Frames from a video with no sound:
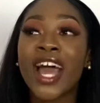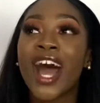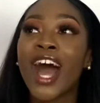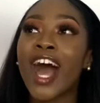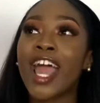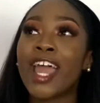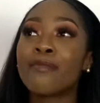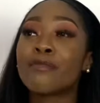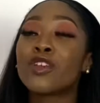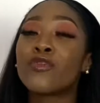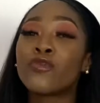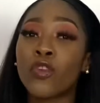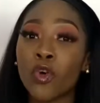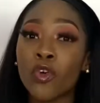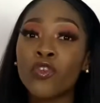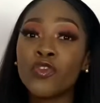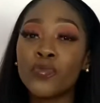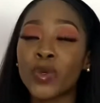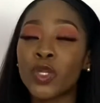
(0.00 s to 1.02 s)
I am
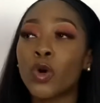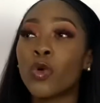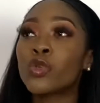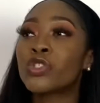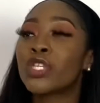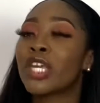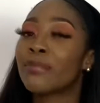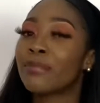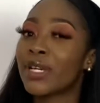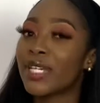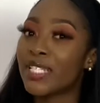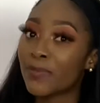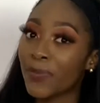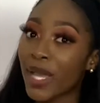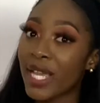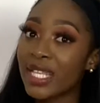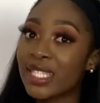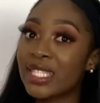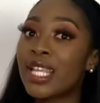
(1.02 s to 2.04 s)
involved, but also keep my
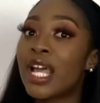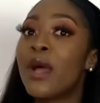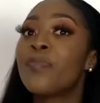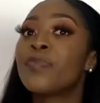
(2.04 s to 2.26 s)
space